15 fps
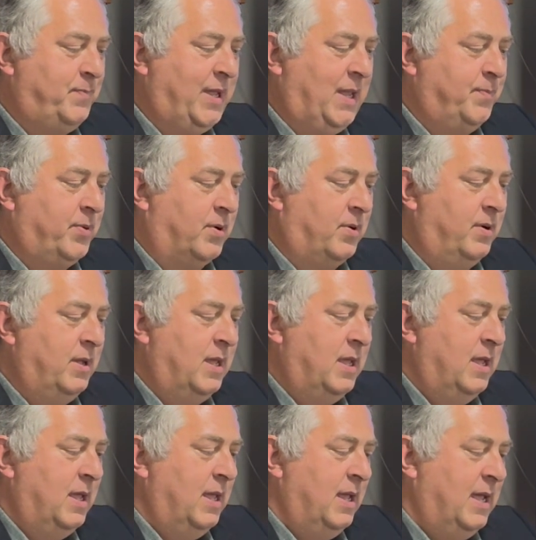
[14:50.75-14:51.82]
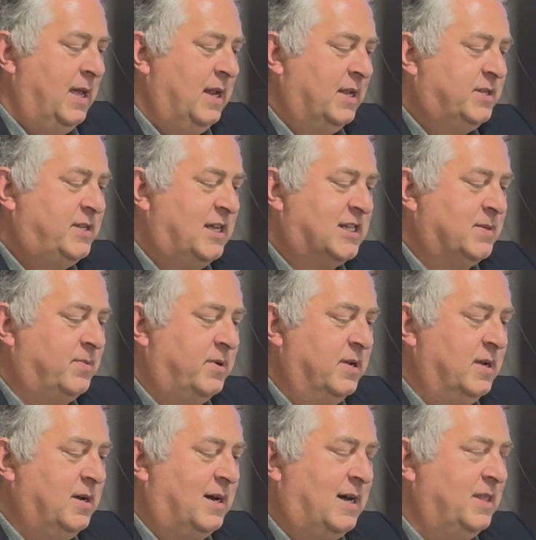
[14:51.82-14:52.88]
people inaccessible to
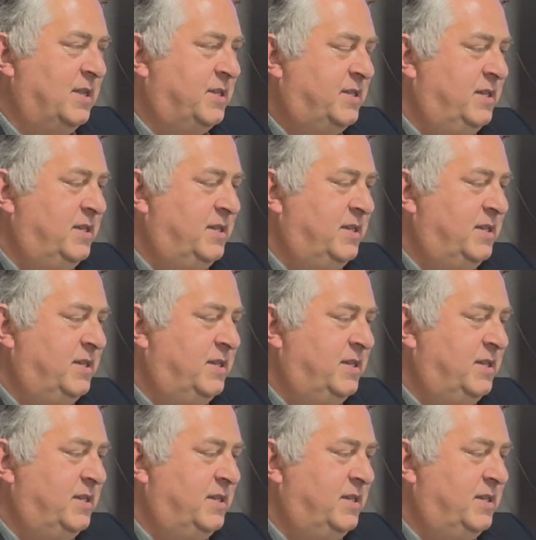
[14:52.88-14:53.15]
God.